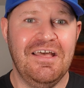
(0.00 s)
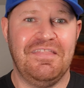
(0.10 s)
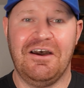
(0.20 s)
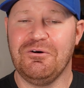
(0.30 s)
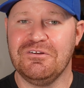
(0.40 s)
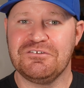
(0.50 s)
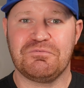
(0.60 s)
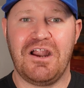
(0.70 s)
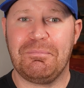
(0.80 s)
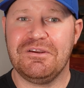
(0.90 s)
that holds
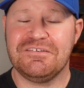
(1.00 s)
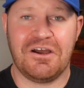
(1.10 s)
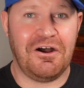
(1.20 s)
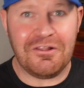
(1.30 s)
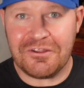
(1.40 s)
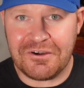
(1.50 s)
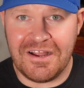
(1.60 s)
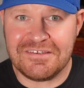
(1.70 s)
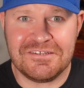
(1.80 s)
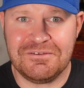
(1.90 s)
properties all
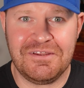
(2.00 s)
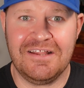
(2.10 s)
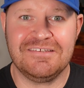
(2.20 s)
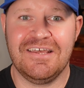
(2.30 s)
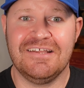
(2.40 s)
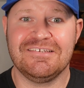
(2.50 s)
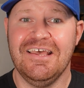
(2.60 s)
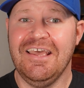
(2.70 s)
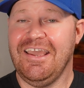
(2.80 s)
across the United States,